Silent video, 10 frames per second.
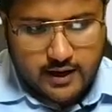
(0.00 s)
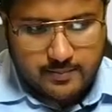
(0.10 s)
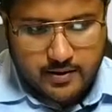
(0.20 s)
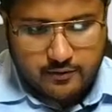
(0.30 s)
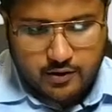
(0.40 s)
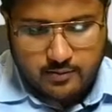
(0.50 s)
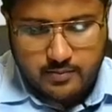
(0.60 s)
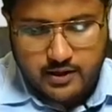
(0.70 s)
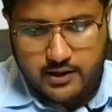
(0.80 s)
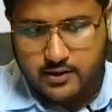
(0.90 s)
iPad for a
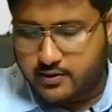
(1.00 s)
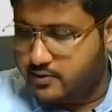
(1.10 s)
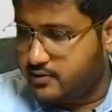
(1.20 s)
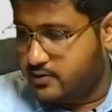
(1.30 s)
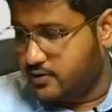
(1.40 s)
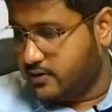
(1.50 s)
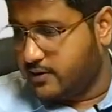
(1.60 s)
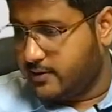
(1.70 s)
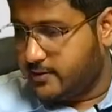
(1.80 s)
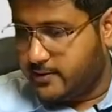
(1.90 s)
minute.
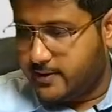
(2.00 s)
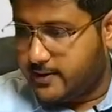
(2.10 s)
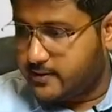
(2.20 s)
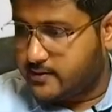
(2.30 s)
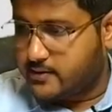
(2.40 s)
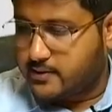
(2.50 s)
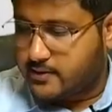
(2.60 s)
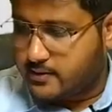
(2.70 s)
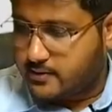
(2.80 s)
Yes.